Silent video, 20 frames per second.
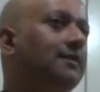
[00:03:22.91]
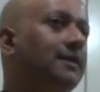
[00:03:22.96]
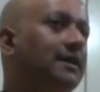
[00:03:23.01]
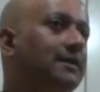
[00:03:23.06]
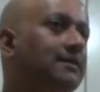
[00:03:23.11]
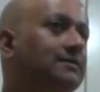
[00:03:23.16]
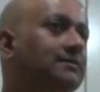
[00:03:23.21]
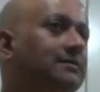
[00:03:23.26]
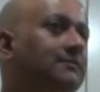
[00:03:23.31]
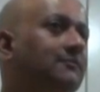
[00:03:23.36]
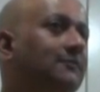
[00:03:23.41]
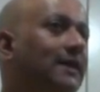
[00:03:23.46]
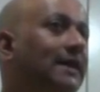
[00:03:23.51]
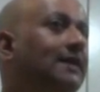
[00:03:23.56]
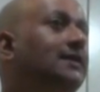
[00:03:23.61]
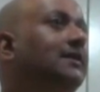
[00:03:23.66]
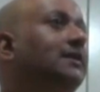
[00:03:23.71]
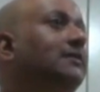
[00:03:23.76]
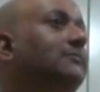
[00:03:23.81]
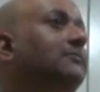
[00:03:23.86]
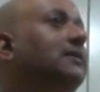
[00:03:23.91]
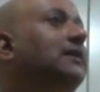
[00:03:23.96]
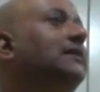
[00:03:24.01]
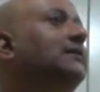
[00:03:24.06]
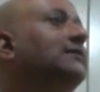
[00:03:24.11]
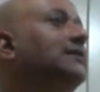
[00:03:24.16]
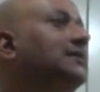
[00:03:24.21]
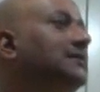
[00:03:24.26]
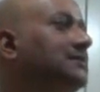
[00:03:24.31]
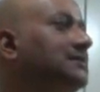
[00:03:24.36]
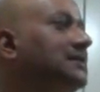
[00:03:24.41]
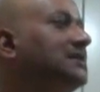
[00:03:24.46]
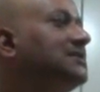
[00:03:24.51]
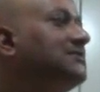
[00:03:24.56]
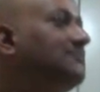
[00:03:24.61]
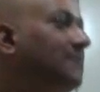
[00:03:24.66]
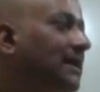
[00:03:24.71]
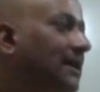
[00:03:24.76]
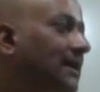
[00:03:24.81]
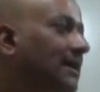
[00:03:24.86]
That is a vital being that is
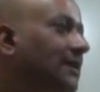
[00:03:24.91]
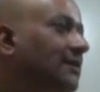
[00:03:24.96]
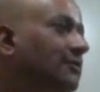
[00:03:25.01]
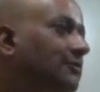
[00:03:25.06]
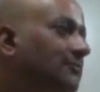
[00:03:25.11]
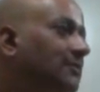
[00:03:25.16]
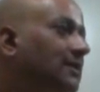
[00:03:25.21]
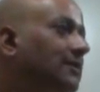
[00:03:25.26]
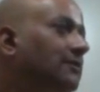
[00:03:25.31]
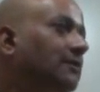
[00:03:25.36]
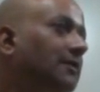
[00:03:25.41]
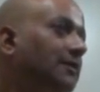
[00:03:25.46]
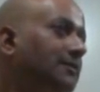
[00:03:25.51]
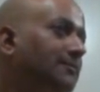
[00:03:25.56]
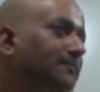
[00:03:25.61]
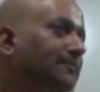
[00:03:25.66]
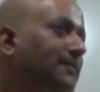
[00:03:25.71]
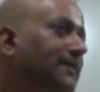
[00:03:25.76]
aspiring to be God.